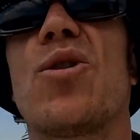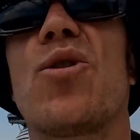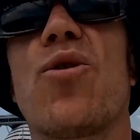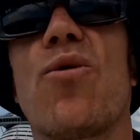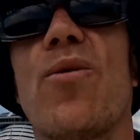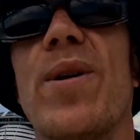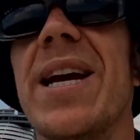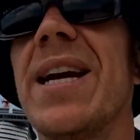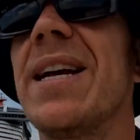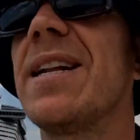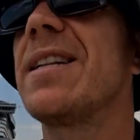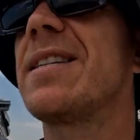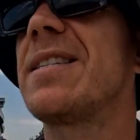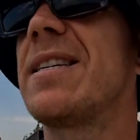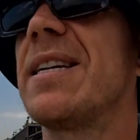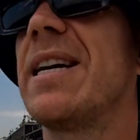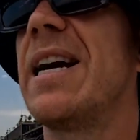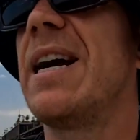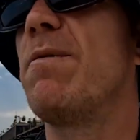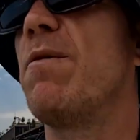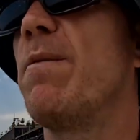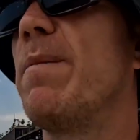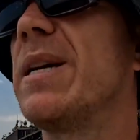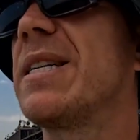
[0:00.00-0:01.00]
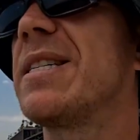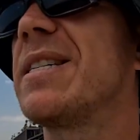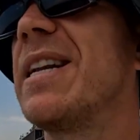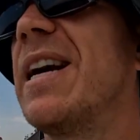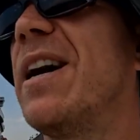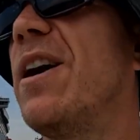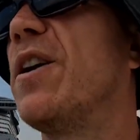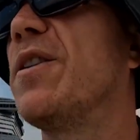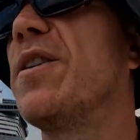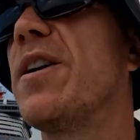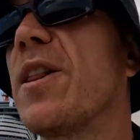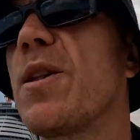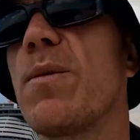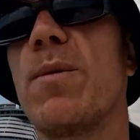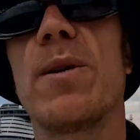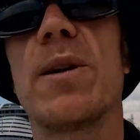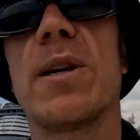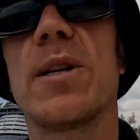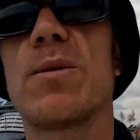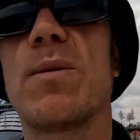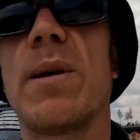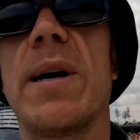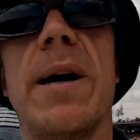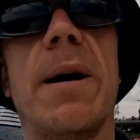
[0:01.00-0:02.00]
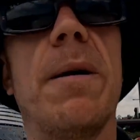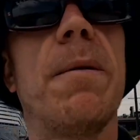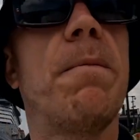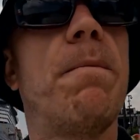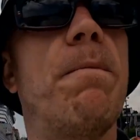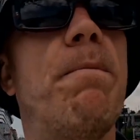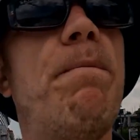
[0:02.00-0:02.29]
Crete, and we're missing out another one as well.